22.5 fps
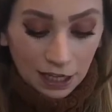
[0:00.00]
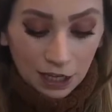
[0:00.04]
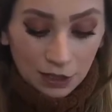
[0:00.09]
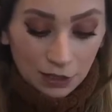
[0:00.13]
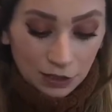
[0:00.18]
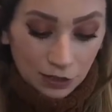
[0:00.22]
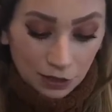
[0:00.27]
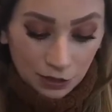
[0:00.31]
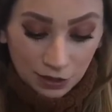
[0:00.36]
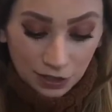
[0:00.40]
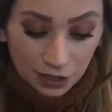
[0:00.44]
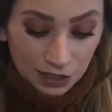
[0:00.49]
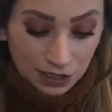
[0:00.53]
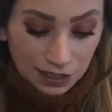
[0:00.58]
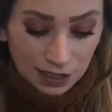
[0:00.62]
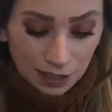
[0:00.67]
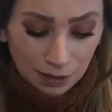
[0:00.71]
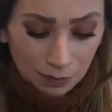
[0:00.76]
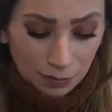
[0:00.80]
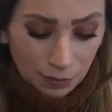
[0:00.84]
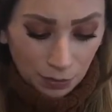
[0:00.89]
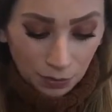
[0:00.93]
So there's
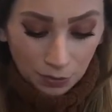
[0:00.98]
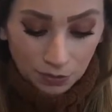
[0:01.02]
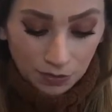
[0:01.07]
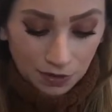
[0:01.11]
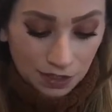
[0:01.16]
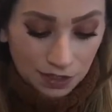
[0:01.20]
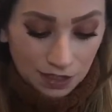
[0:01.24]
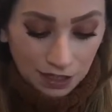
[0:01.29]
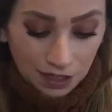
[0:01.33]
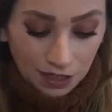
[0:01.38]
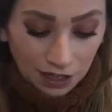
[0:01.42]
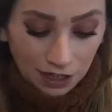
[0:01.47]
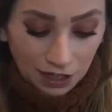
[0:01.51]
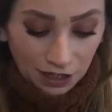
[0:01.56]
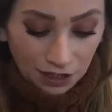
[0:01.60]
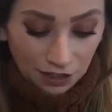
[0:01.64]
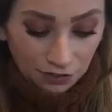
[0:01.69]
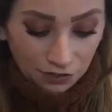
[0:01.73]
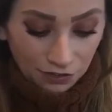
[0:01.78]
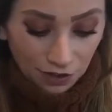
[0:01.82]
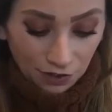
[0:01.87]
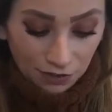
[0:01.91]
a bronzer,
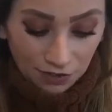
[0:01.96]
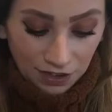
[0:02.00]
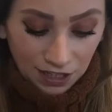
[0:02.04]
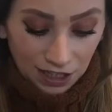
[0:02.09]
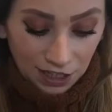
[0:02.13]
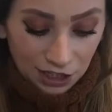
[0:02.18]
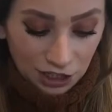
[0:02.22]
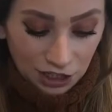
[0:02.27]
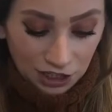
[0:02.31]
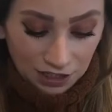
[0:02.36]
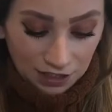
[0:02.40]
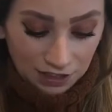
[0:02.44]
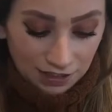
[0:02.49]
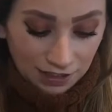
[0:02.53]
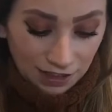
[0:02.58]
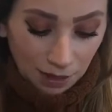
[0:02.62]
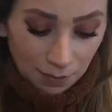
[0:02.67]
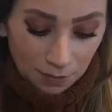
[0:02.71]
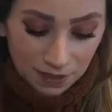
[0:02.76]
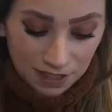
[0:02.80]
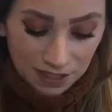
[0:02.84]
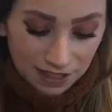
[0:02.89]
a foundation,
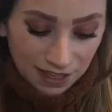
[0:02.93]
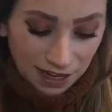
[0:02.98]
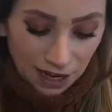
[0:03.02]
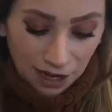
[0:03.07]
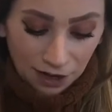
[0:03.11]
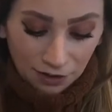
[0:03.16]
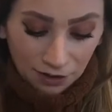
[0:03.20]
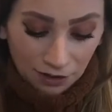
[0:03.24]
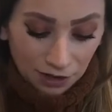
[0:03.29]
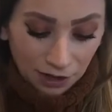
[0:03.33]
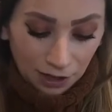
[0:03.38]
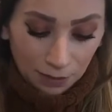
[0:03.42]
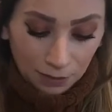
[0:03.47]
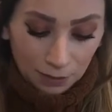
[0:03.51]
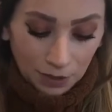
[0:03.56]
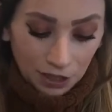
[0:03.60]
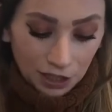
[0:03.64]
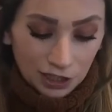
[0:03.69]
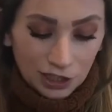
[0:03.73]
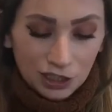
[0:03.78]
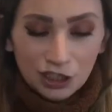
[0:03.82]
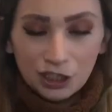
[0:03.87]
a mascara, a
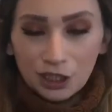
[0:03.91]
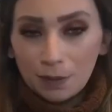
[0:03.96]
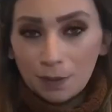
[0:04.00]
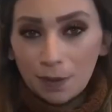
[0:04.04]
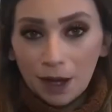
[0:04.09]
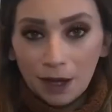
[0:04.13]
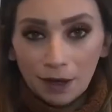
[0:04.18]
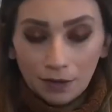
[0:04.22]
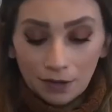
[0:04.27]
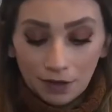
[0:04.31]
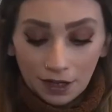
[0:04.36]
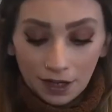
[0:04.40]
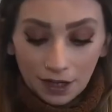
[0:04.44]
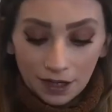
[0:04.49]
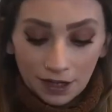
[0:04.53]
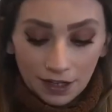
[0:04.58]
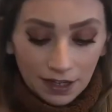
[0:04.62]
blush, a powder,